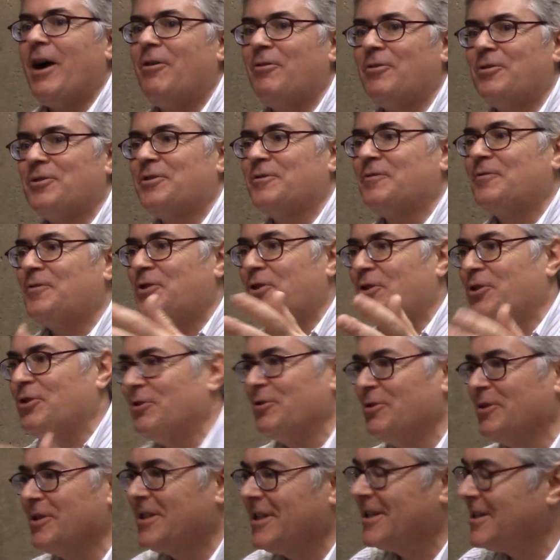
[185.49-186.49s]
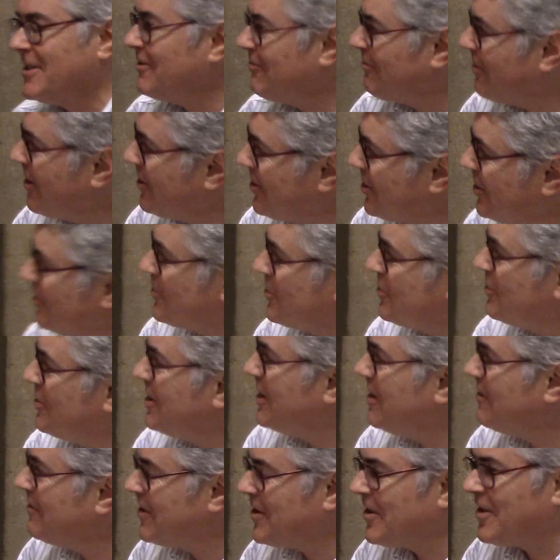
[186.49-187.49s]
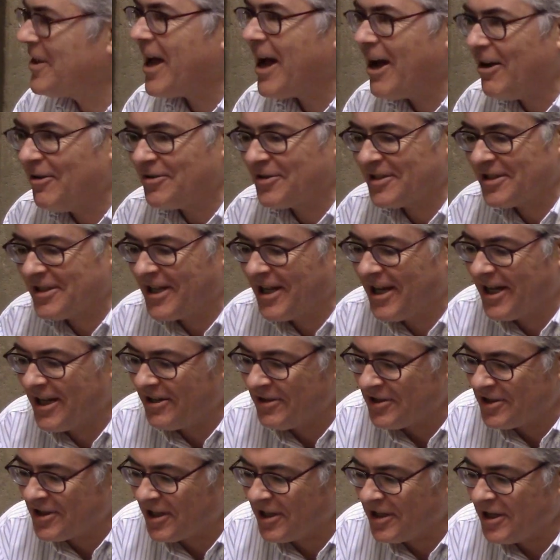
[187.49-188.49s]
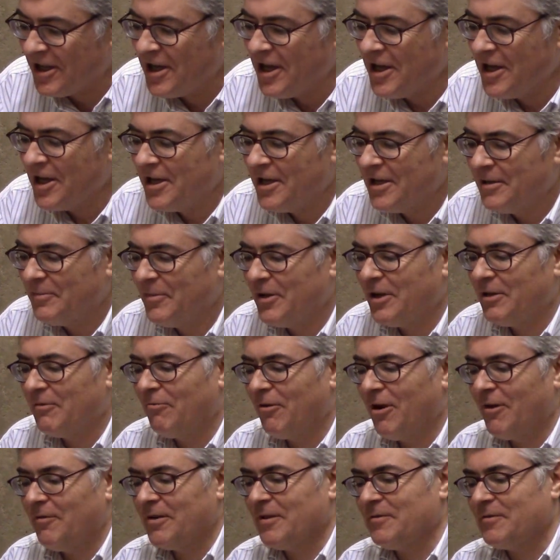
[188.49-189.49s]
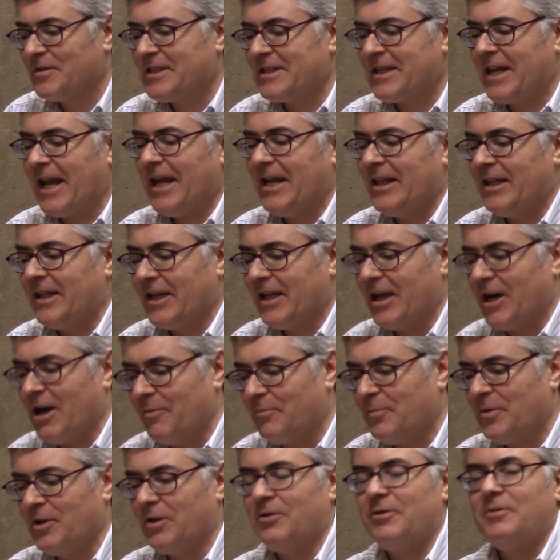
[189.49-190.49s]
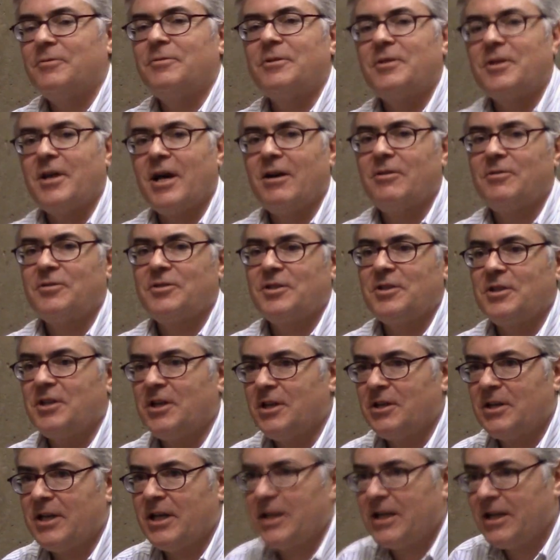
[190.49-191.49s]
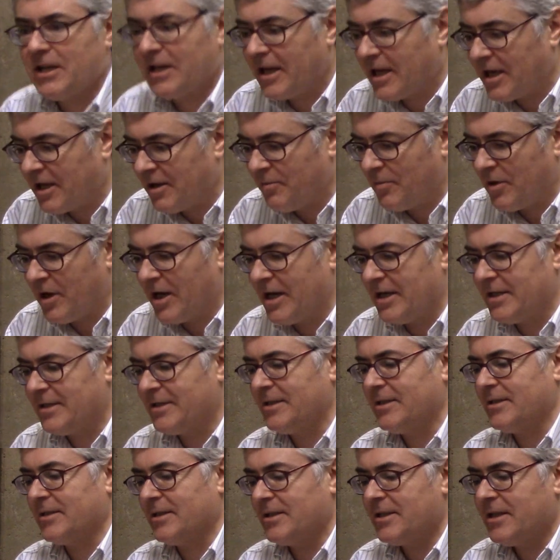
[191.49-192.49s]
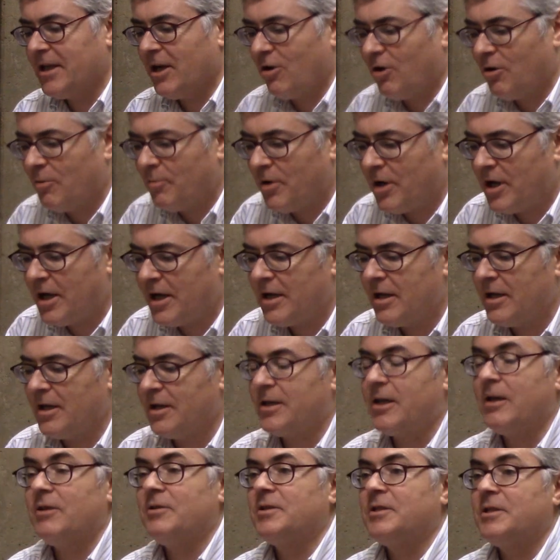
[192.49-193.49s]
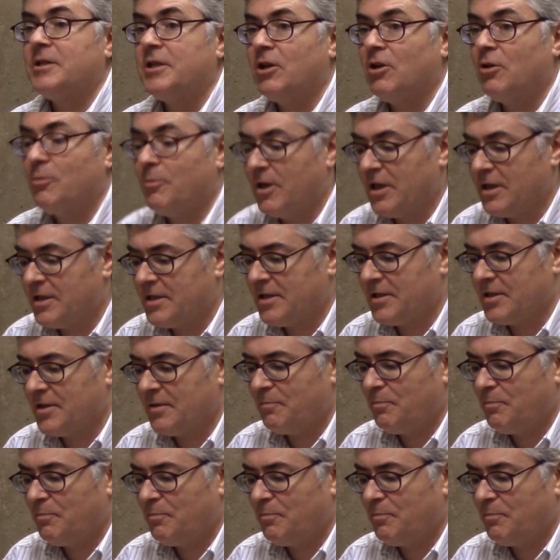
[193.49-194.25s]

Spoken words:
powers of 2, it doesn't round up to an even 1,000. I understand. But if scaling up, 1,000 gigabytes is a terabyte, 1,000 terabytes is a...